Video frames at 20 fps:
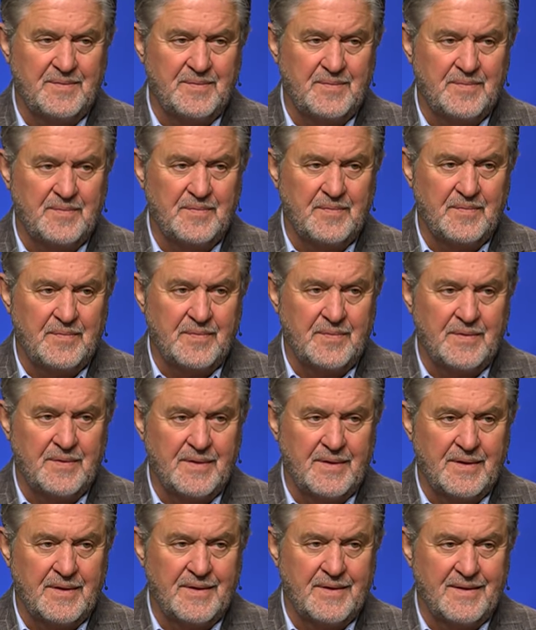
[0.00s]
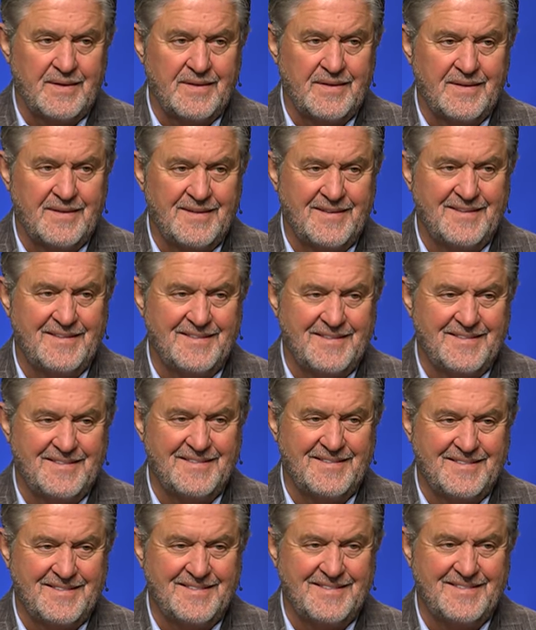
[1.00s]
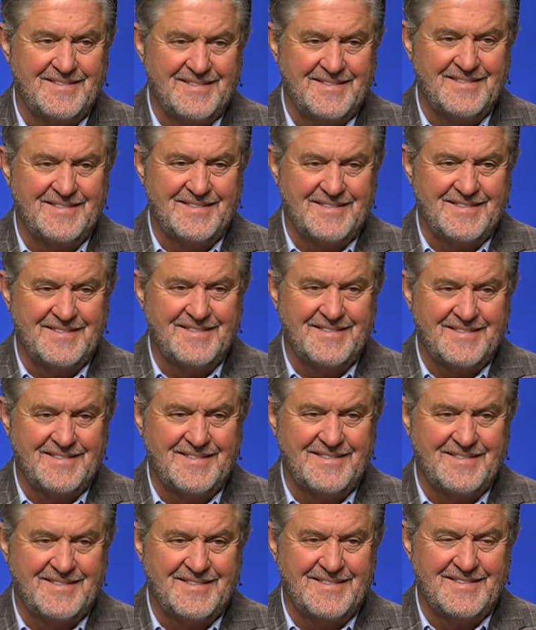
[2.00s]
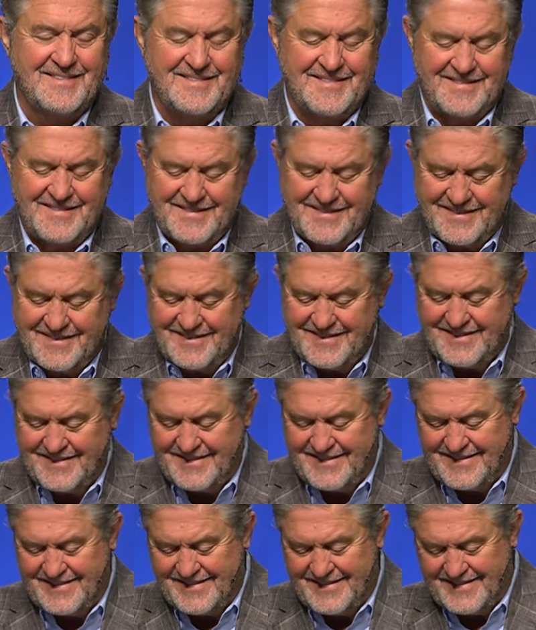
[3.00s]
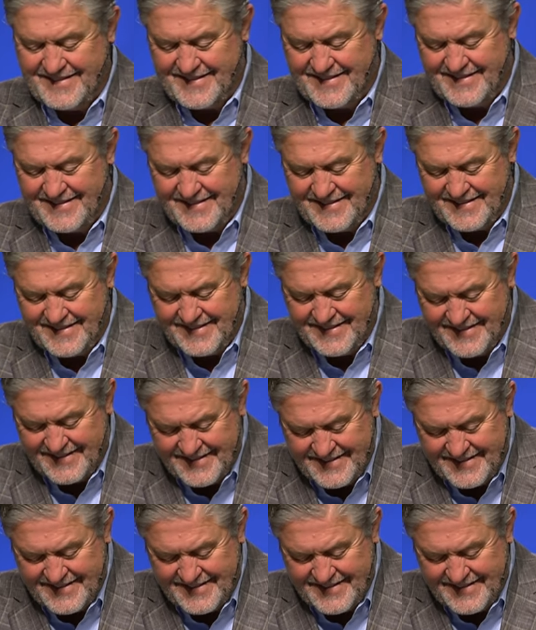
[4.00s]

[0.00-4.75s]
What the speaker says: (no one is talking)